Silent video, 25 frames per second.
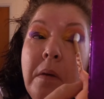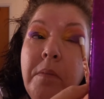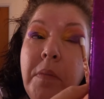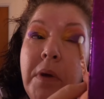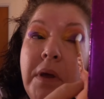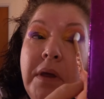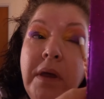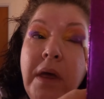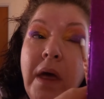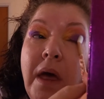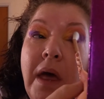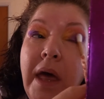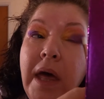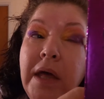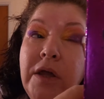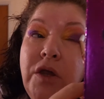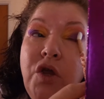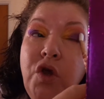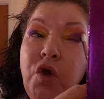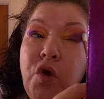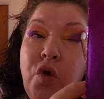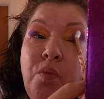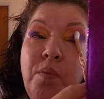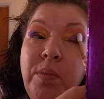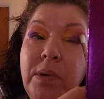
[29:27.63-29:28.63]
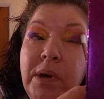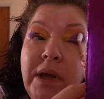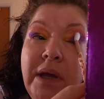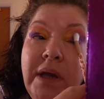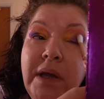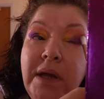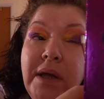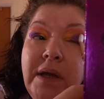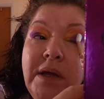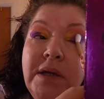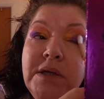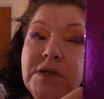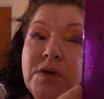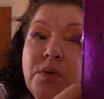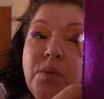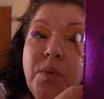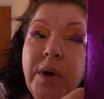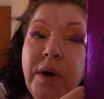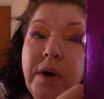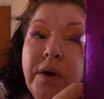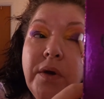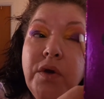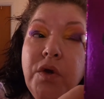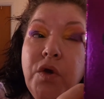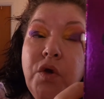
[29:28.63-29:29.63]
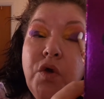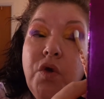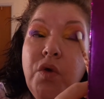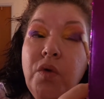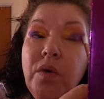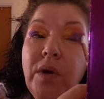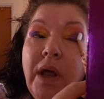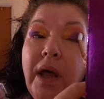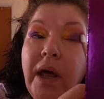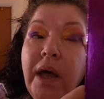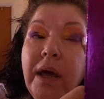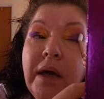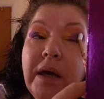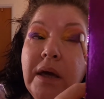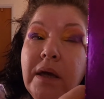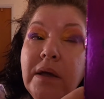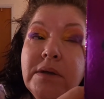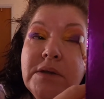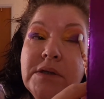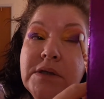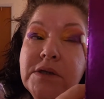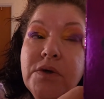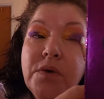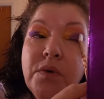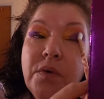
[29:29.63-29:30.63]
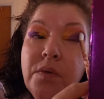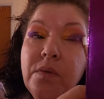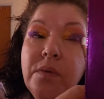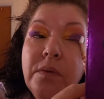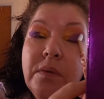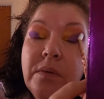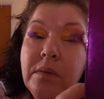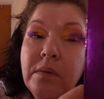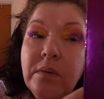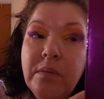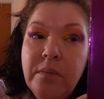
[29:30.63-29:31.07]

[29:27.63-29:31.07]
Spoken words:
But yeah, and you blend to where you like it too.